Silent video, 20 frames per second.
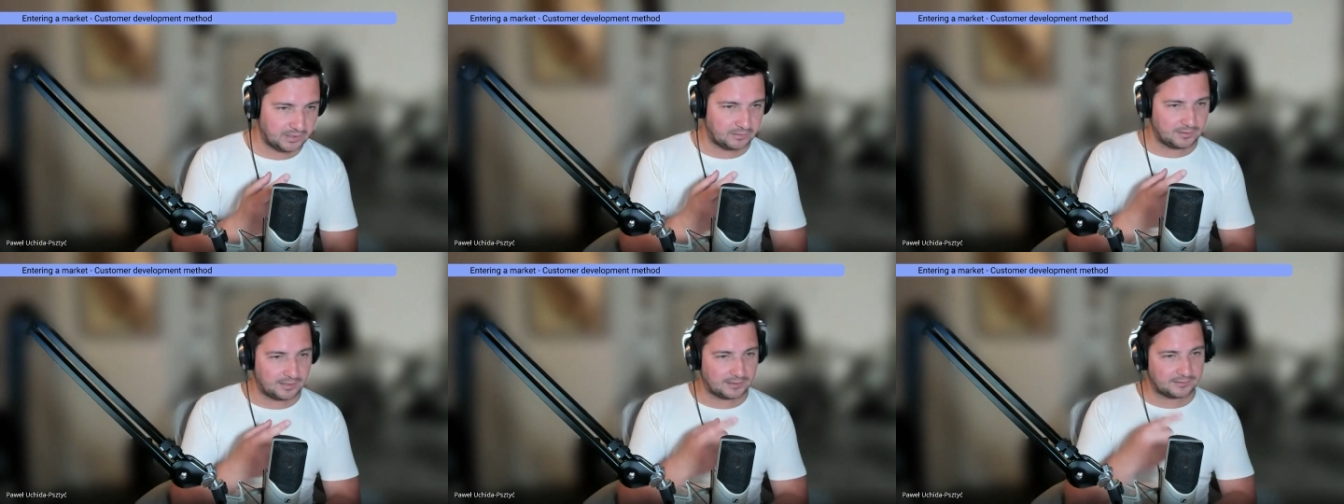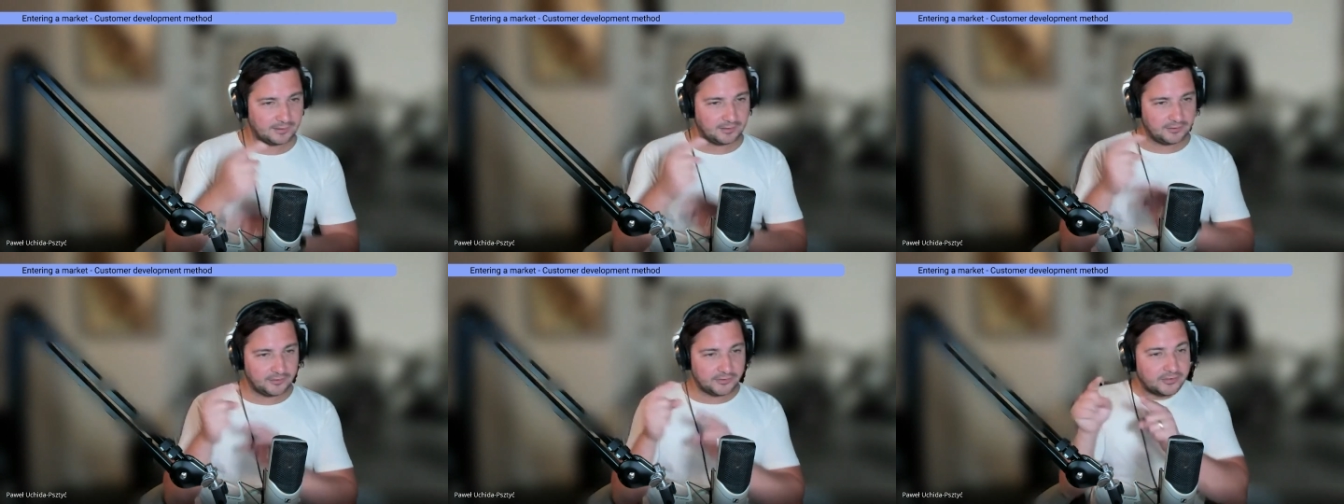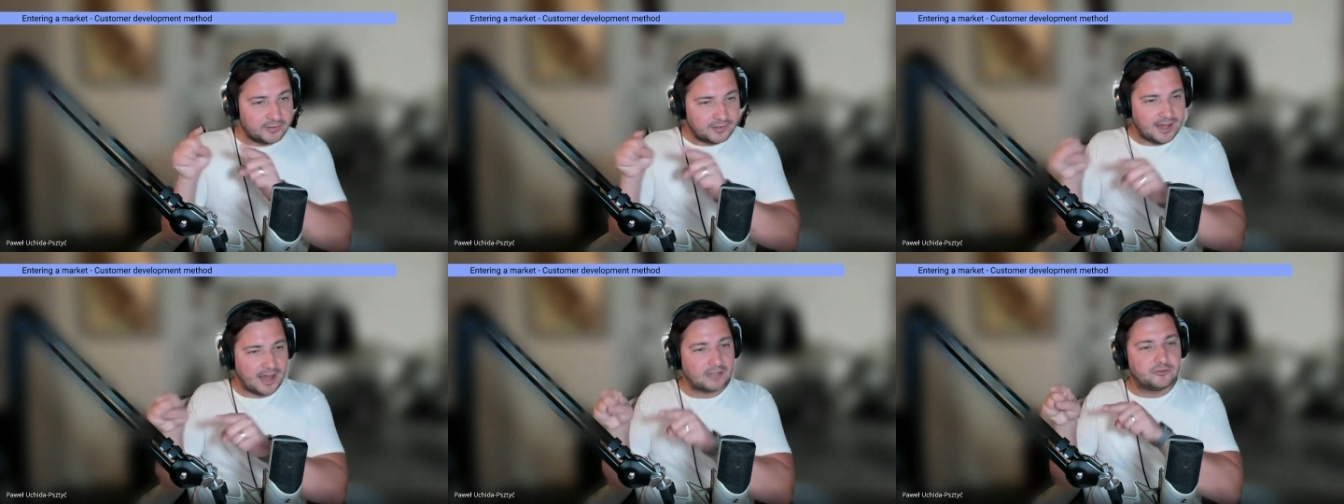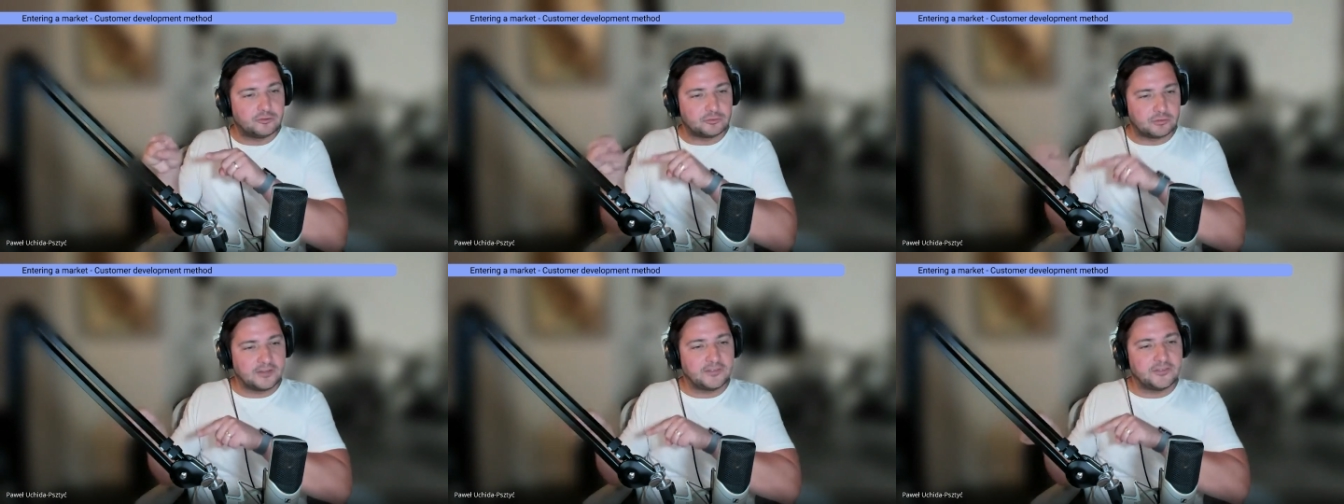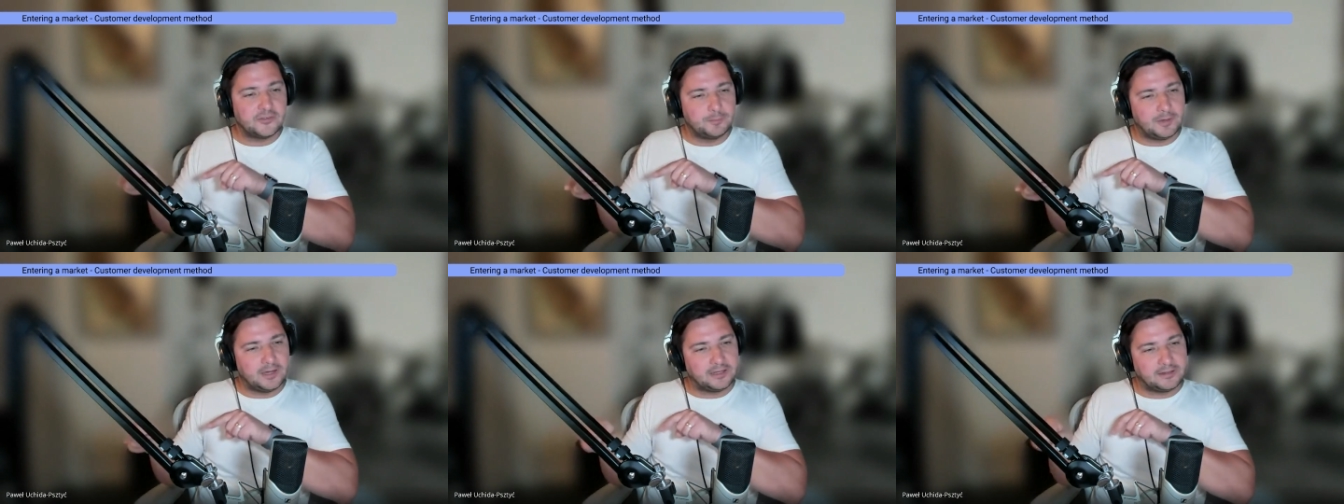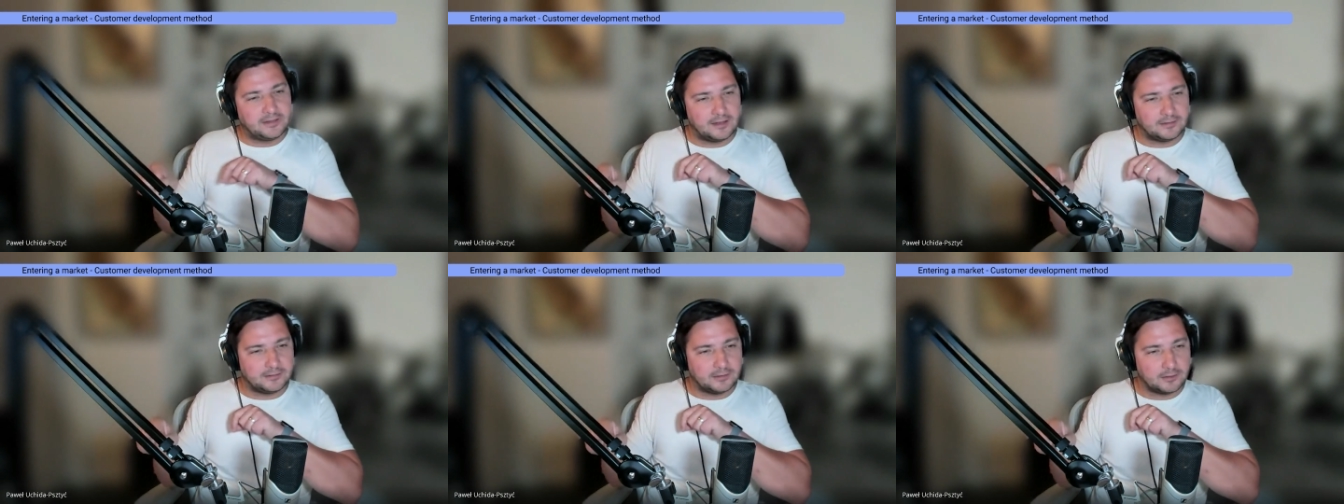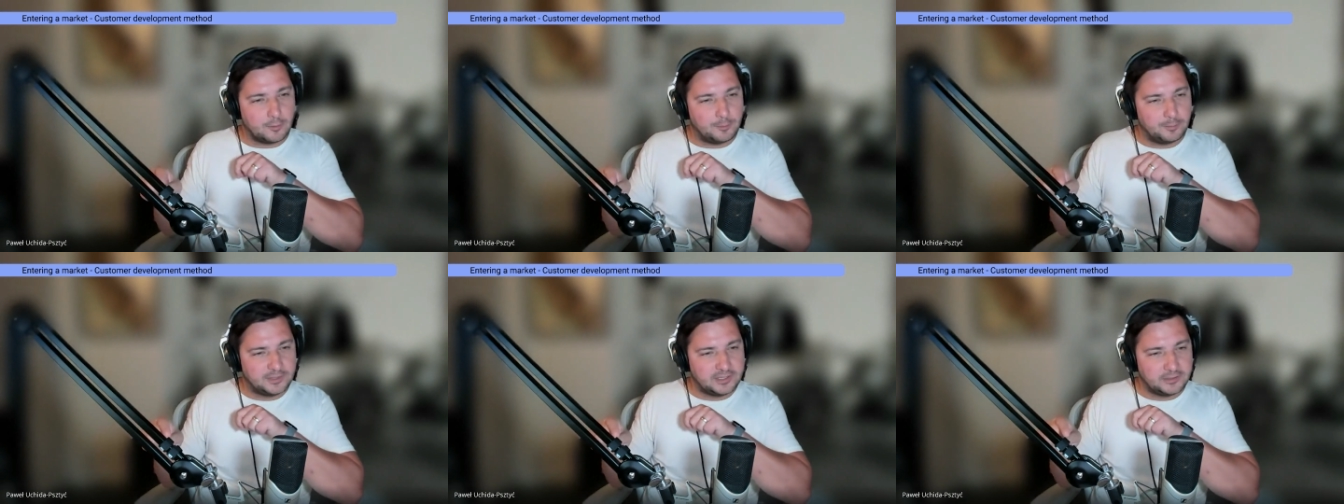that isn't addressed by the other
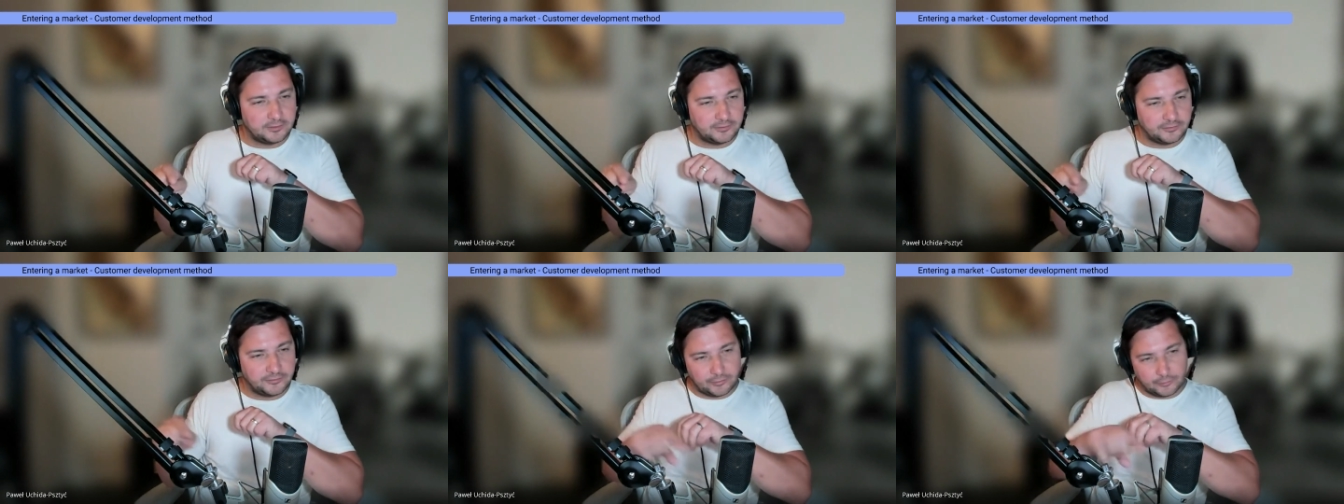competitors.